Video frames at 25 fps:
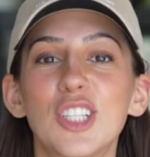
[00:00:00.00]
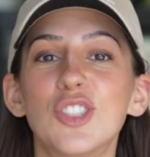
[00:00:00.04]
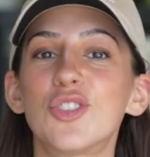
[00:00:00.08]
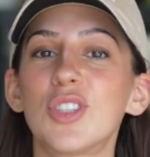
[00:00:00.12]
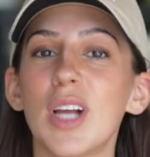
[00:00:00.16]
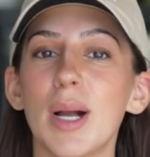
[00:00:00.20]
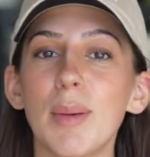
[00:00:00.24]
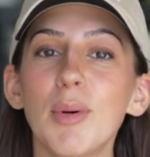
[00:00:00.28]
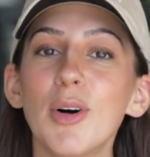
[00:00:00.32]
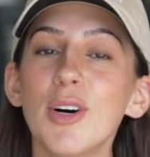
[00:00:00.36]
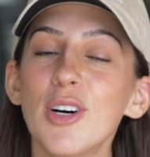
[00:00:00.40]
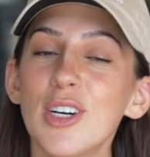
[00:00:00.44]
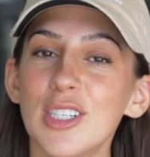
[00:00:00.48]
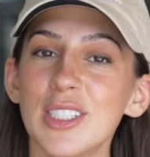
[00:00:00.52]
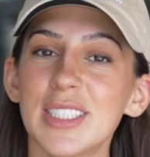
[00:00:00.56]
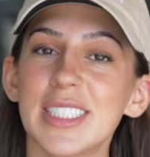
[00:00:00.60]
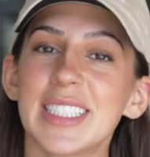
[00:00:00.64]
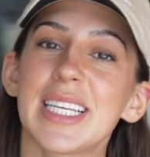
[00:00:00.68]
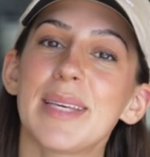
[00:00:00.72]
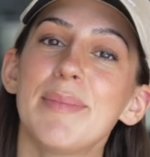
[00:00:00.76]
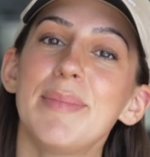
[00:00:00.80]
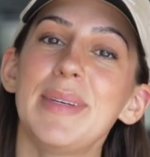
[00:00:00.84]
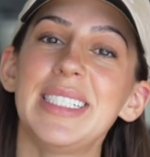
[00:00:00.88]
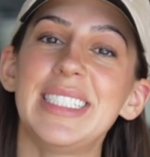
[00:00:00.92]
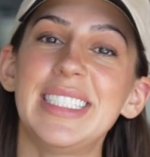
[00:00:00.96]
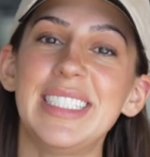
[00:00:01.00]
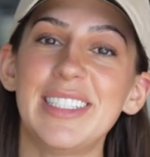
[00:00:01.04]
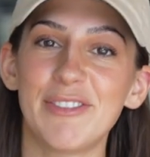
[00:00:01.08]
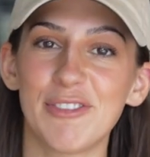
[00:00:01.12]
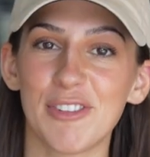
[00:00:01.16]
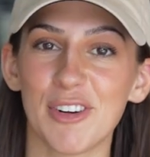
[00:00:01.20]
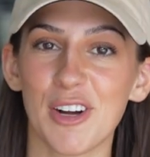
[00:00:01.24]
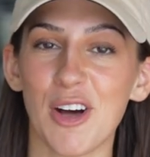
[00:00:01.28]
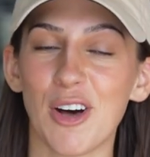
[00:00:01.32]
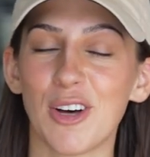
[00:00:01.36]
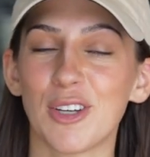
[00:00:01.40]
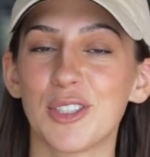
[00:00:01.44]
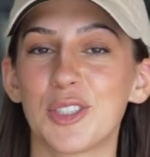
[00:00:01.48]
Treble hooks can be
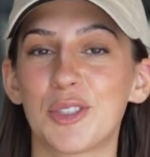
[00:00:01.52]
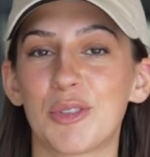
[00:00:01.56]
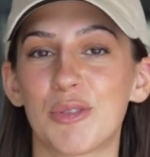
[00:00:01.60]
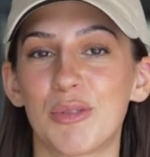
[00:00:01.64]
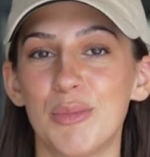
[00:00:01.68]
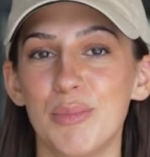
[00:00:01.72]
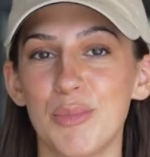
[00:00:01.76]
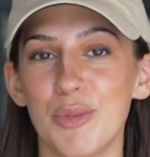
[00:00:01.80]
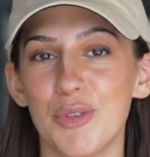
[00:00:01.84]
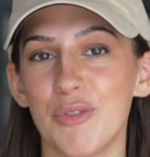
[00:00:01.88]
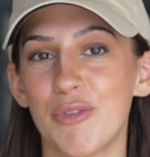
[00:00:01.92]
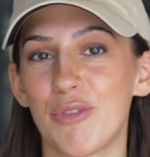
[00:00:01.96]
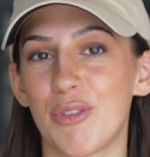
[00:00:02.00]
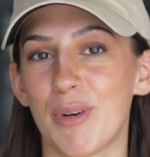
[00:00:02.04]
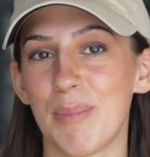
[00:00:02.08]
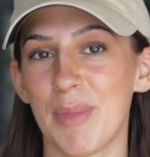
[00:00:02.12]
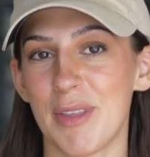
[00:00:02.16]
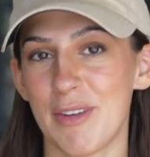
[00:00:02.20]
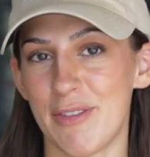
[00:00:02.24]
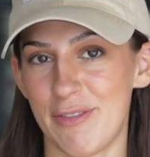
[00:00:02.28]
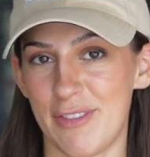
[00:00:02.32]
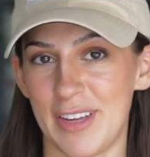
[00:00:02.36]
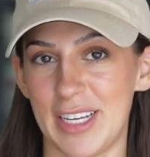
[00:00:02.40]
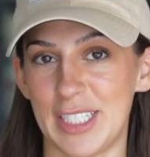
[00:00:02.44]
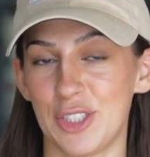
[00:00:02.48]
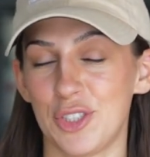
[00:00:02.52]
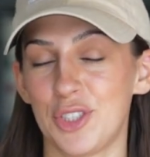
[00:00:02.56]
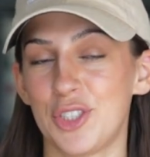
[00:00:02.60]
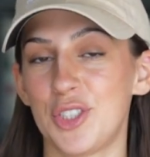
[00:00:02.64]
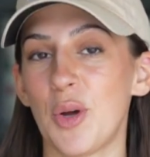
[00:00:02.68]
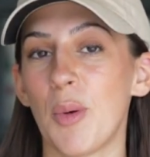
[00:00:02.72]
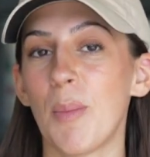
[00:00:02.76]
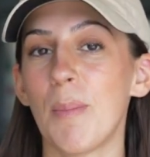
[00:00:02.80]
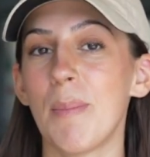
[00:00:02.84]
difficult to remove from the fish, so